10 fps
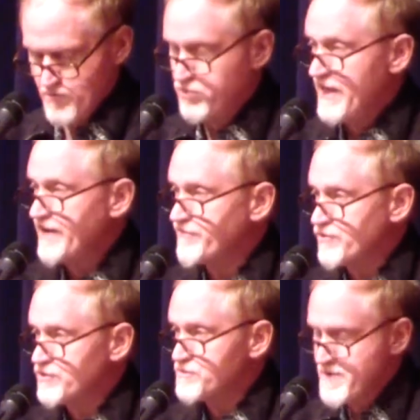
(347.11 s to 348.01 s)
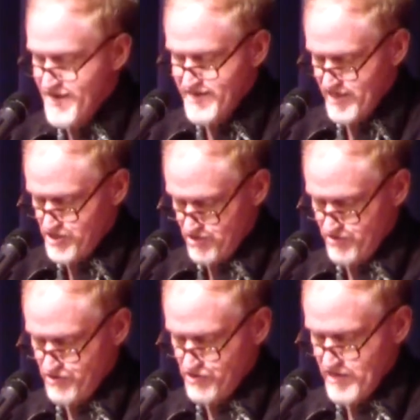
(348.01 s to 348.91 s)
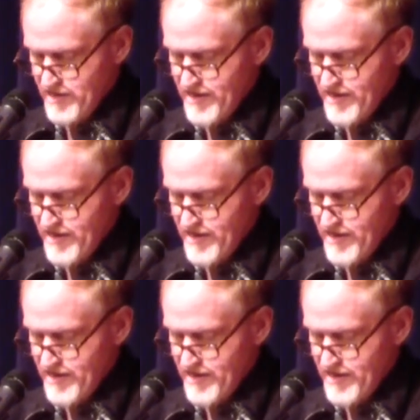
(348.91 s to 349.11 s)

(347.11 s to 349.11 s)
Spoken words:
blank verse meditations,